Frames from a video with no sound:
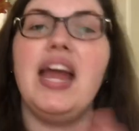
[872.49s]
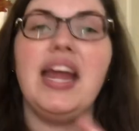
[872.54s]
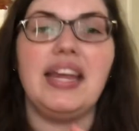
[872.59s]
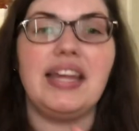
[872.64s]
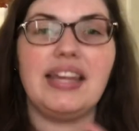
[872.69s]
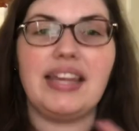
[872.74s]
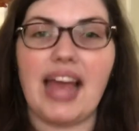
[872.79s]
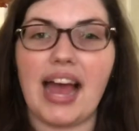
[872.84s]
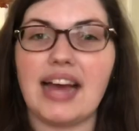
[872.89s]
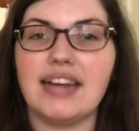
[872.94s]

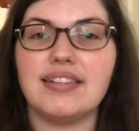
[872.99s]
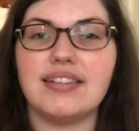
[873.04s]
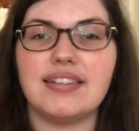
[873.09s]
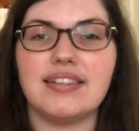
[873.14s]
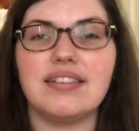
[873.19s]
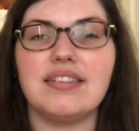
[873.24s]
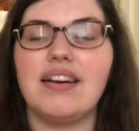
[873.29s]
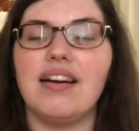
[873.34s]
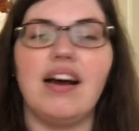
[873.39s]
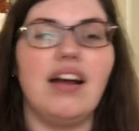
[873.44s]

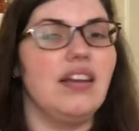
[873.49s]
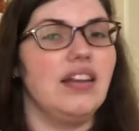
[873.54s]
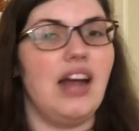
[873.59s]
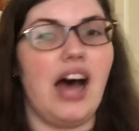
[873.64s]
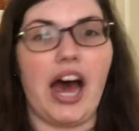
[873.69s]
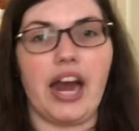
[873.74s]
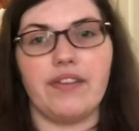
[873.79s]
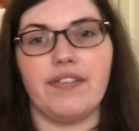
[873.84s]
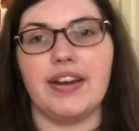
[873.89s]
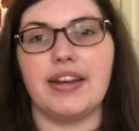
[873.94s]
Yes, a
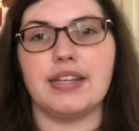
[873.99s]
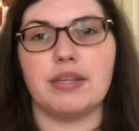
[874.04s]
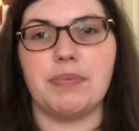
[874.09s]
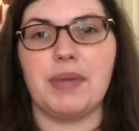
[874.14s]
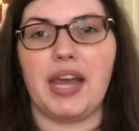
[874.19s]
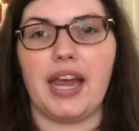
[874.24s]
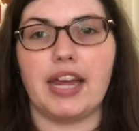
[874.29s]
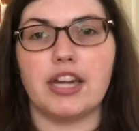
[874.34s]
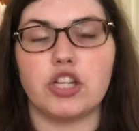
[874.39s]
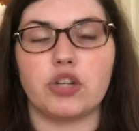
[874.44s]
lot of it is
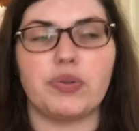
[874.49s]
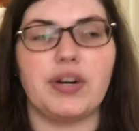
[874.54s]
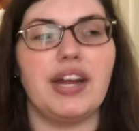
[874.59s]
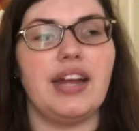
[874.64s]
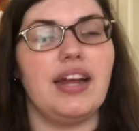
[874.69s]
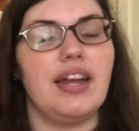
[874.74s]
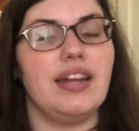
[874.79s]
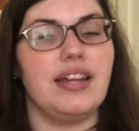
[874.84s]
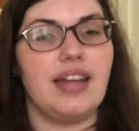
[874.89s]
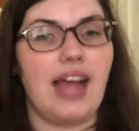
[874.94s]

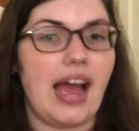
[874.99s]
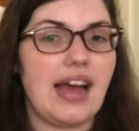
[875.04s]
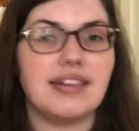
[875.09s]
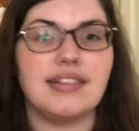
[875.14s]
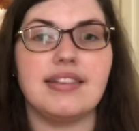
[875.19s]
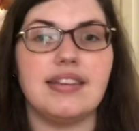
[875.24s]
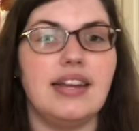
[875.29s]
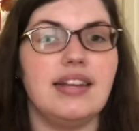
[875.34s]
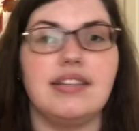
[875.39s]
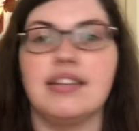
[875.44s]
meandering.
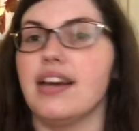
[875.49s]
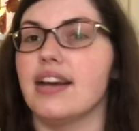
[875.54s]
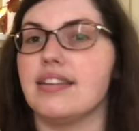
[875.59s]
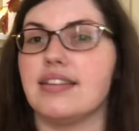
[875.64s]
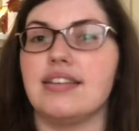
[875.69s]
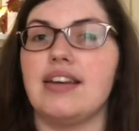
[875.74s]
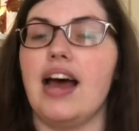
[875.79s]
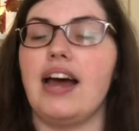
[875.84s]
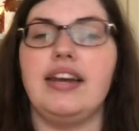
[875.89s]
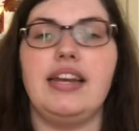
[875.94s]
Yes, it does
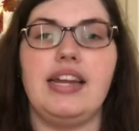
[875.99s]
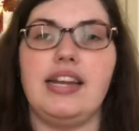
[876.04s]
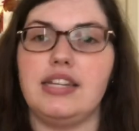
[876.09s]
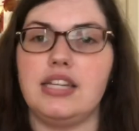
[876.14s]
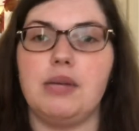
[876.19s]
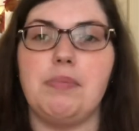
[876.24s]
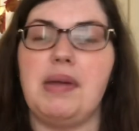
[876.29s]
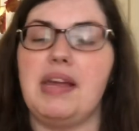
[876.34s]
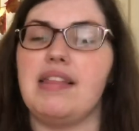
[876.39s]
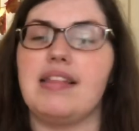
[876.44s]
not need
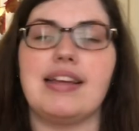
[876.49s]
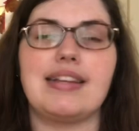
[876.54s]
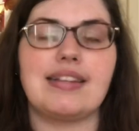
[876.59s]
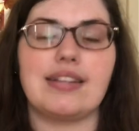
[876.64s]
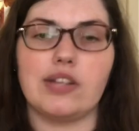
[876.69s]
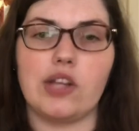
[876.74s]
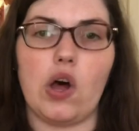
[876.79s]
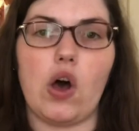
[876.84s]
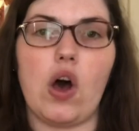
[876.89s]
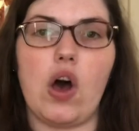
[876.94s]
to be this
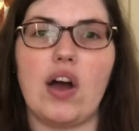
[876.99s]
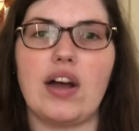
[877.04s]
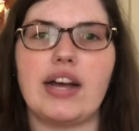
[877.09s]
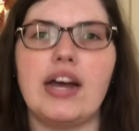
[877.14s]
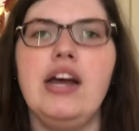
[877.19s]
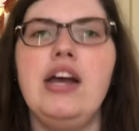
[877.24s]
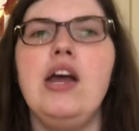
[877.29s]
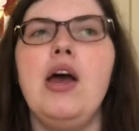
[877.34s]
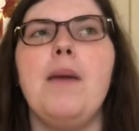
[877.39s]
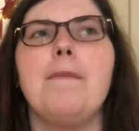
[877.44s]
long,
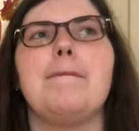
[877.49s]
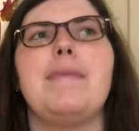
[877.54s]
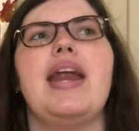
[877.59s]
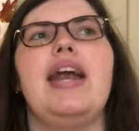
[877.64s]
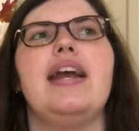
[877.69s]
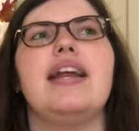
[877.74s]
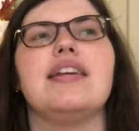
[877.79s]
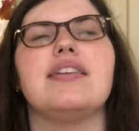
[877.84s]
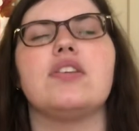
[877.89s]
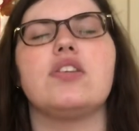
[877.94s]
but
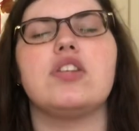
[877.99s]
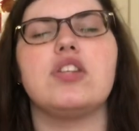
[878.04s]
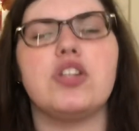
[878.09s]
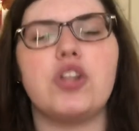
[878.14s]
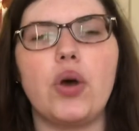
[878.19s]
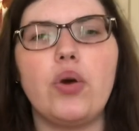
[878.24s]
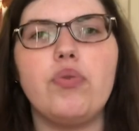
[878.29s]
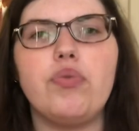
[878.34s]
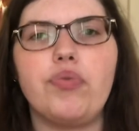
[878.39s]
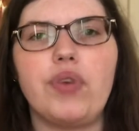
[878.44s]
it is
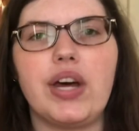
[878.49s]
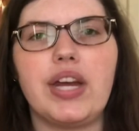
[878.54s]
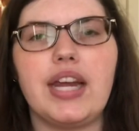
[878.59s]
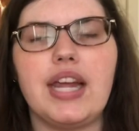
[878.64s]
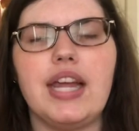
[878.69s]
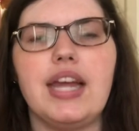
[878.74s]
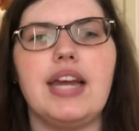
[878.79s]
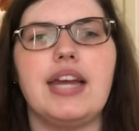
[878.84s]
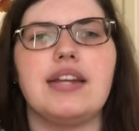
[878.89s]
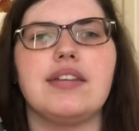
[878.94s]
so
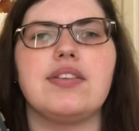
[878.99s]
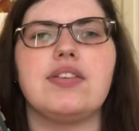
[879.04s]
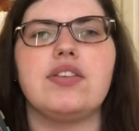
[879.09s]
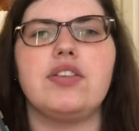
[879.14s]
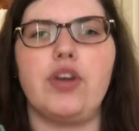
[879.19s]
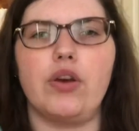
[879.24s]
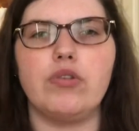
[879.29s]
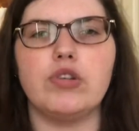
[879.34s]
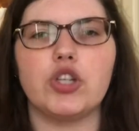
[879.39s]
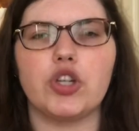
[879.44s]
funny. It is
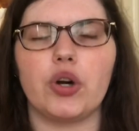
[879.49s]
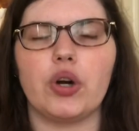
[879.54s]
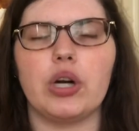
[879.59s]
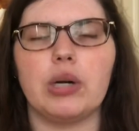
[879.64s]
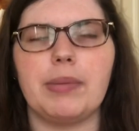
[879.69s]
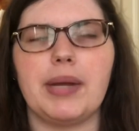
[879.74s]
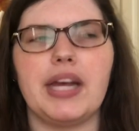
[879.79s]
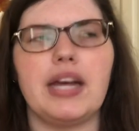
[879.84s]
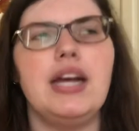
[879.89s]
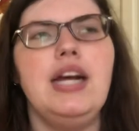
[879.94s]
so
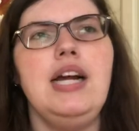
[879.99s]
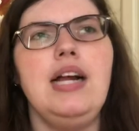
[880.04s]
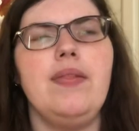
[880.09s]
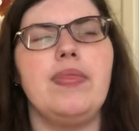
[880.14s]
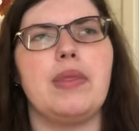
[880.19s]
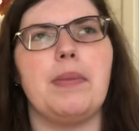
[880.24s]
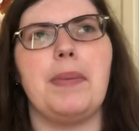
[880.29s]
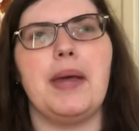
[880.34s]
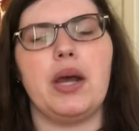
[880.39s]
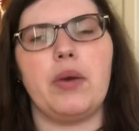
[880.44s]
charming.
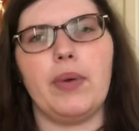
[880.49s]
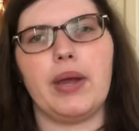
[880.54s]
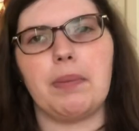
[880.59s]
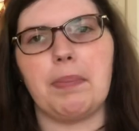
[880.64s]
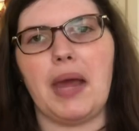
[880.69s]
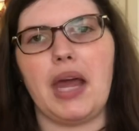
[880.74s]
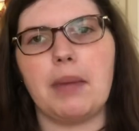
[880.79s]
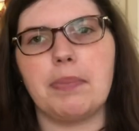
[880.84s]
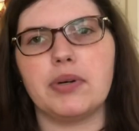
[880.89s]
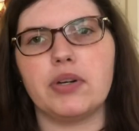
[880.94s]
The Pickwick
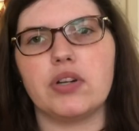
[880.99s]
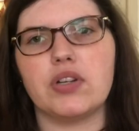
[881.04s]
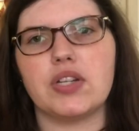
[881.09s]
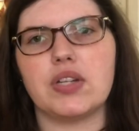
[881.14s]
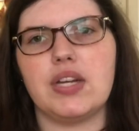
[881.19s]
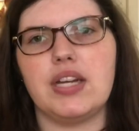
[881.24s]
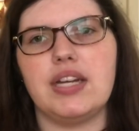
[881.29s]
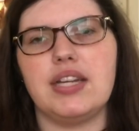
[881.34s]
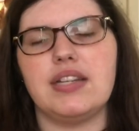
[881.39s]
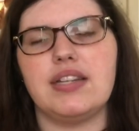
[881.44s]
Papers
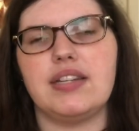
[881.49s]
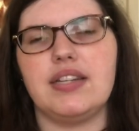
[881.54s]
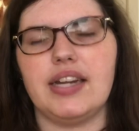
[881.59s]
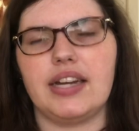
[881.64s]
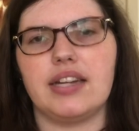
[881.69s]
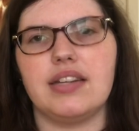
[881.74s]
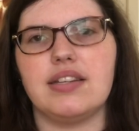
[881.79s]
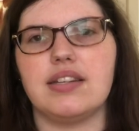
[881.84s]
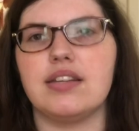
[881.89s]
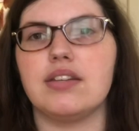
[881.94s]
is
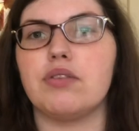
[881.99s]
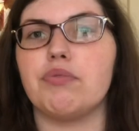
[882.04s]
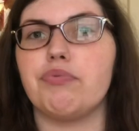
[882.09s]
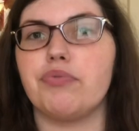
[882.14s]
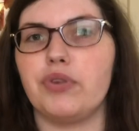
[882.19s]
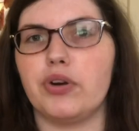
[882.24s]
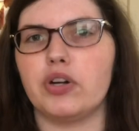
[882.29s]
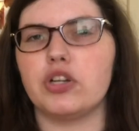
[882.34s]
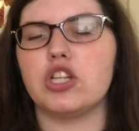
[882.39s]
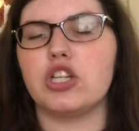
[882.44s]
Dickens'
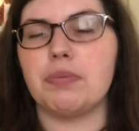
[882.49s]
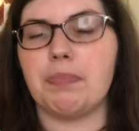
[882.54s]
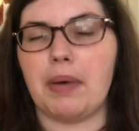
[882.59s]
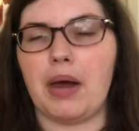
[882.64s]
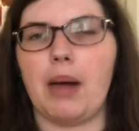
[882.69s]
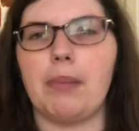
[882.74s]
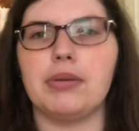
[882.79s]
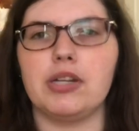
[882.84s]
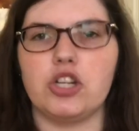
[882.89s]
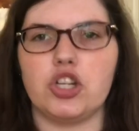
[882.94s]
first
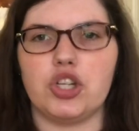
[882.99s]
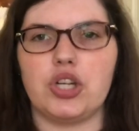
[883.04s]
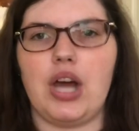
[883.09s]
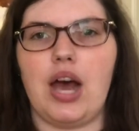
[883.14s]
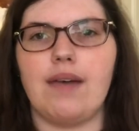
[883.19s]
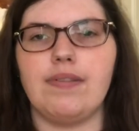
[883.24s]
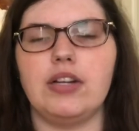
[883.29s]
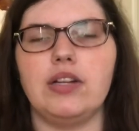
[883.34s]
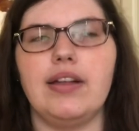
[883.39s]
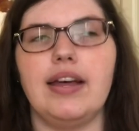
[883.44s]
published
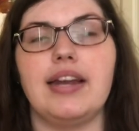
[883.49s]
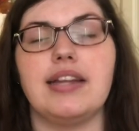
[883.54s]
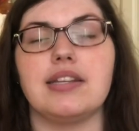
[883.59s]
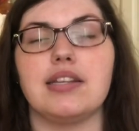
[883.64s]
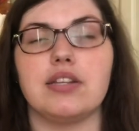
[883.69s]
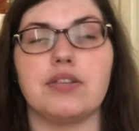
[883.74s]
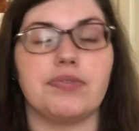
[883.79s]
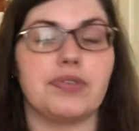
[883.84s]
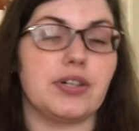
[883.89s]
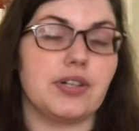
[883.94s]
novel, and it's
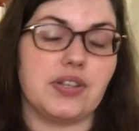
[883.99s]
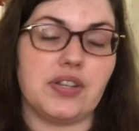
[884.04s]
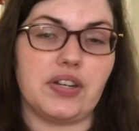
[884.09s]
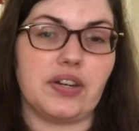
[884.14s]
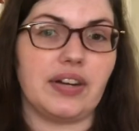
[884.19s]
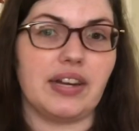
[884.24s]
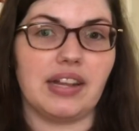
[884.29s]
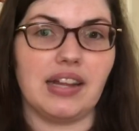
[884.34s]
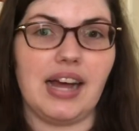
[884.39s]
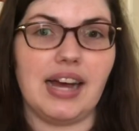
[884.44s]
his first
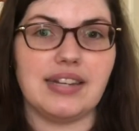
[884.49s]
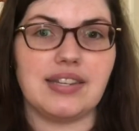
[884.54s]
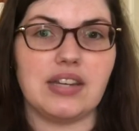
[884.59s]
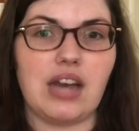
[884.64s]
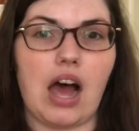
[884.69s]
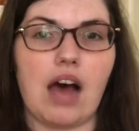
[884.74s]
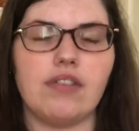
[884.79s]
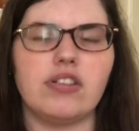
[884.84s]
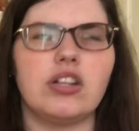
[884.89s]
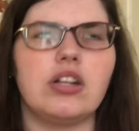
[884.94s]
serialized
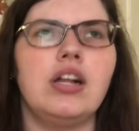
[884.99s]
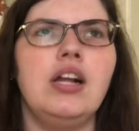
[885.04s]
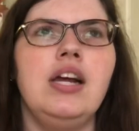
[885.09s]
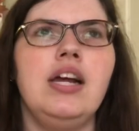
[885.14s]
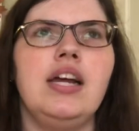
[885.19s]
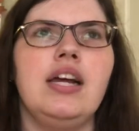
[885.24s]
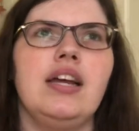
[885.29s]
novel.